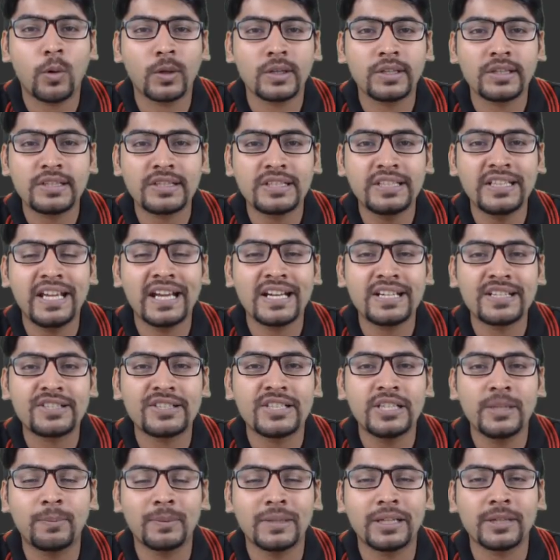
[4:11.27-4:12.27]
for C and
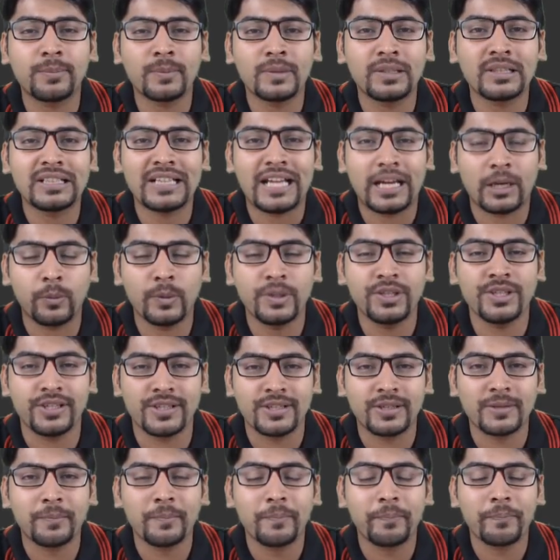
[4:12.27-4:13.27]
C plus plus
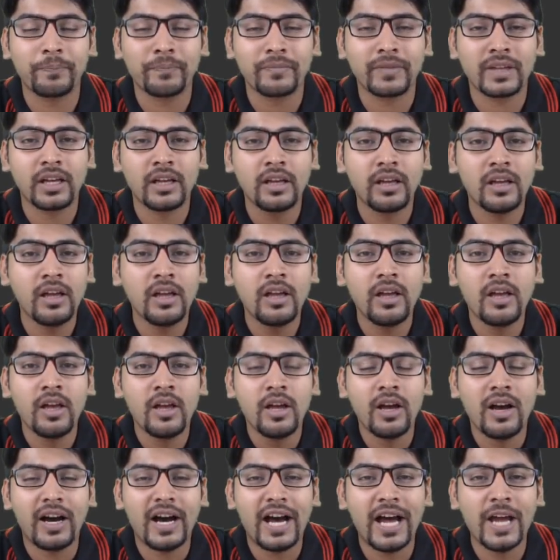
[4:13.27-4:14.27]
languages.
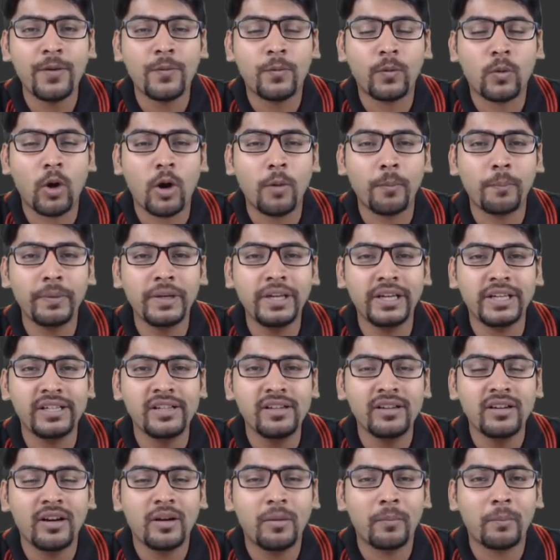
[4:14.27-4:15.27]
I have
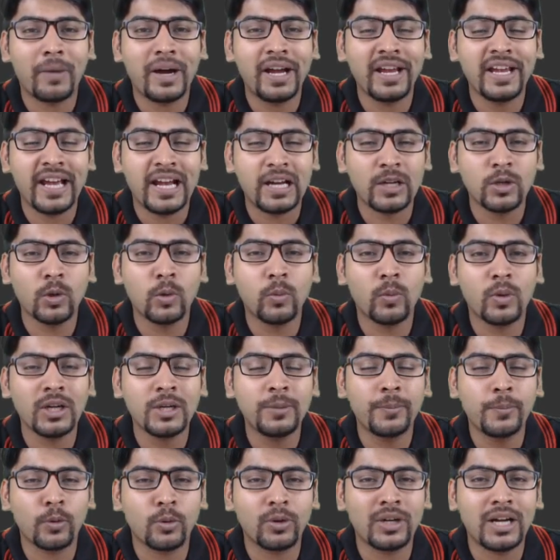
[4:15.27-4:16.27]
copied my Hello
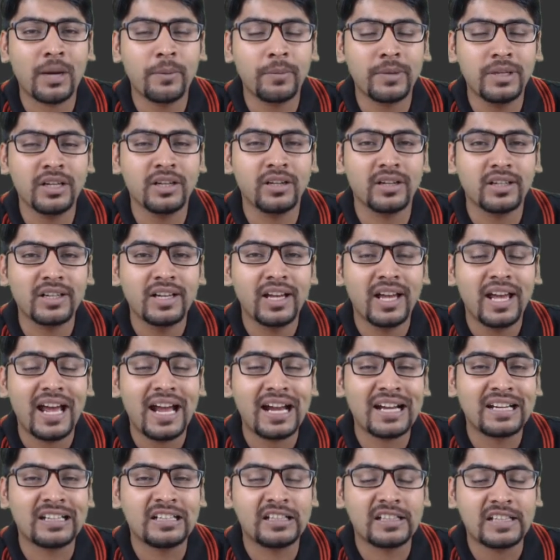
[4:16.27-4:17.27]
World program here,
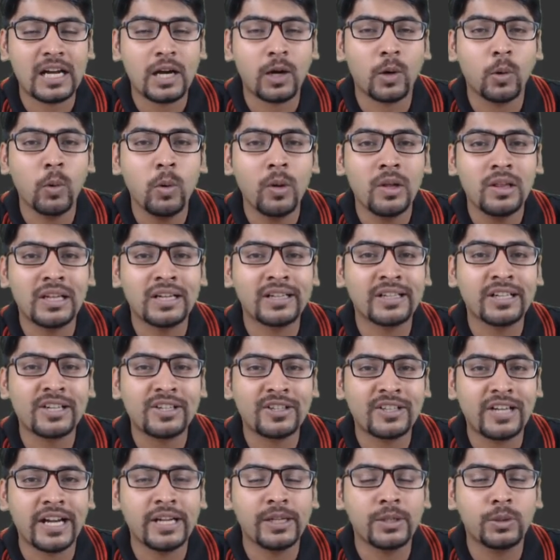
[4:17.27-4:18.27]
and now let
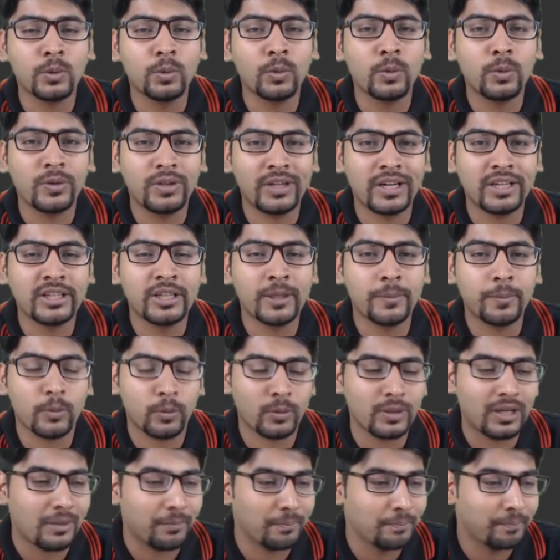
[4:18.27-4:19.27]
us try to run the
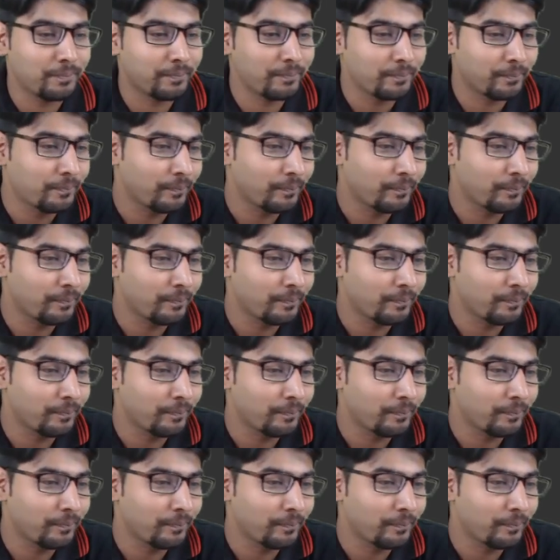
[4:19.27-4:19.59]
program.